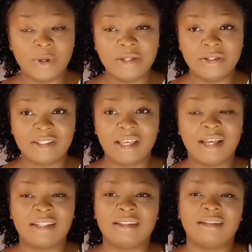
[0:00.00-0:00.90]
when you
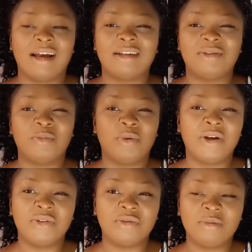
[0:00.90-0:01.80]
start, at some point
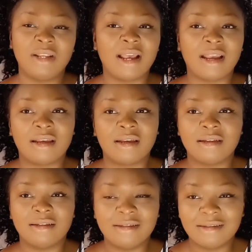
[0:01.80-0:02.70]
it will be like
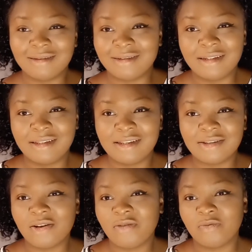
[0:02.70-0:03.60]
this is
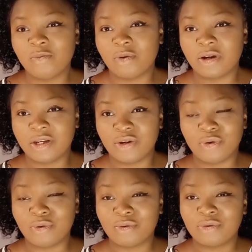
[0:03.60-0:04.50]
not even working,
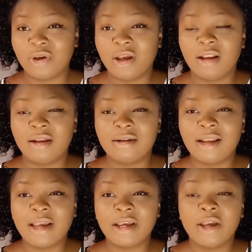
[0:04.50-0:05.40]
or
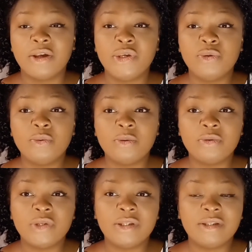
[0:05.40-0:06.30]
like you
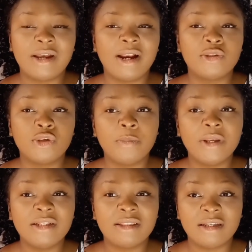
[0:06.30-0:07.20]
there are so
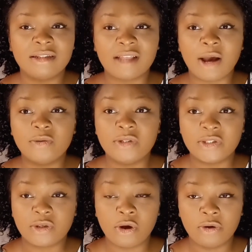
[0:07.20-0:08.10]
many things that will
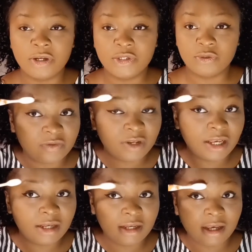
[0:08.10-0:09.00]
discourage you.
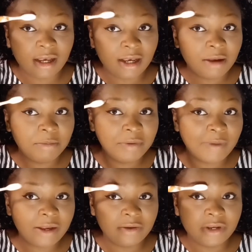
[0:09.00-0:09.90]
Like, I can't be
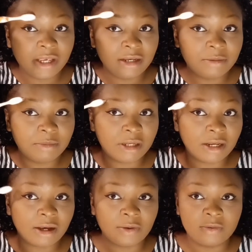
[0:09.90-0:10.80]
my own enemy
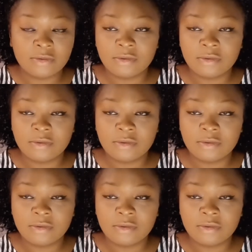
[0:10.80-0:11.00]
now.